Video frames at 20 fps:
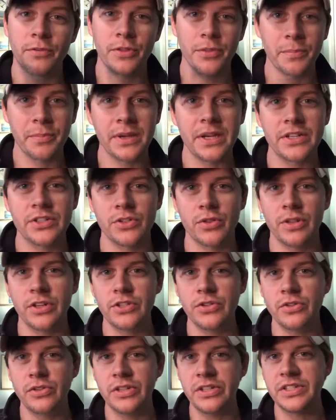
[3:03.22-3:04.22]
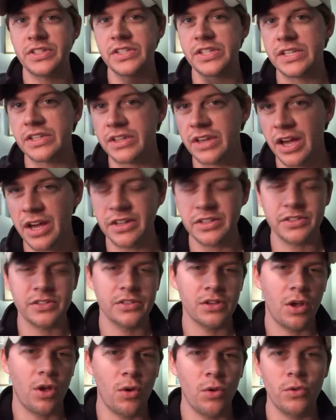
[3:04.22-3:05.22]
for the beach so that you can see
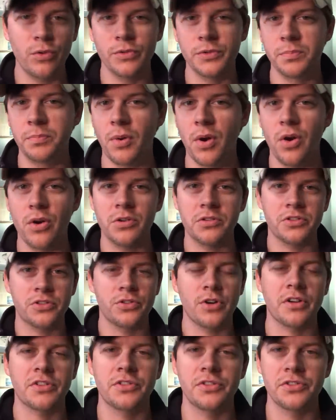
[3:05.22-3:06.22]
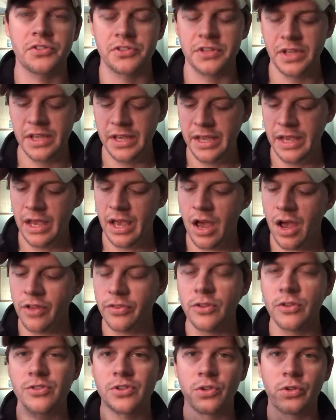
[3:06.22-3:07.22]
cuts, holes, bars, structures
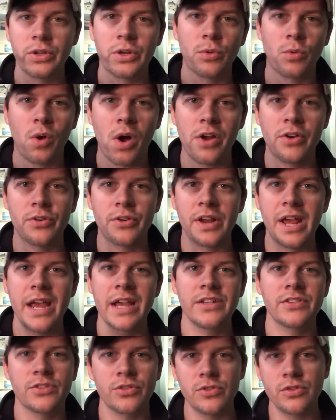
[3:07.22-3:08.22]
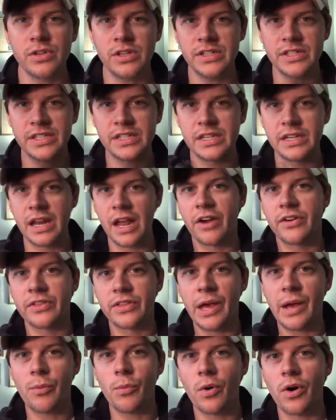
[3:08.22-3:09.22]
on those clear water days so you can see down in
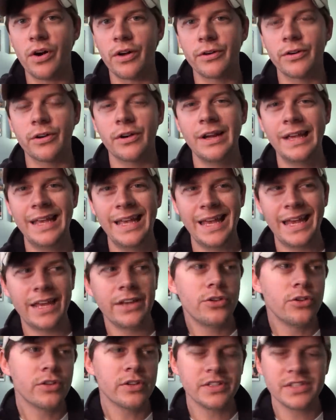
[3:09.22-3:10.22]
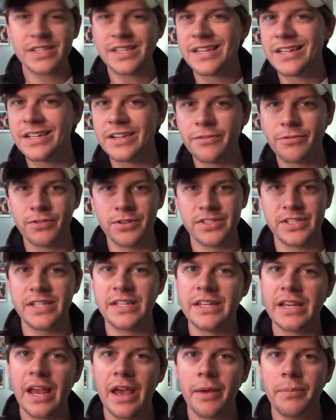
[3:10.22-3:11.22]
that water and you can see a difference
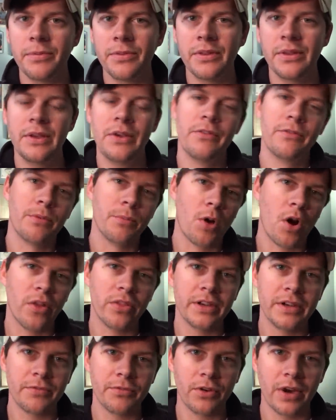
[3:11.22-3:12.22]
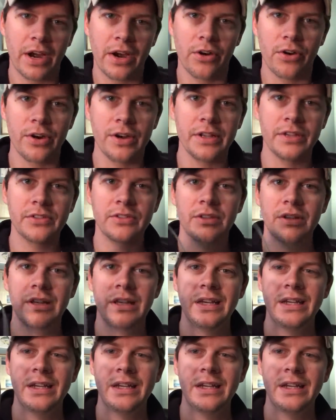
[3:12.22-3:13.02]
in depth from all the different areas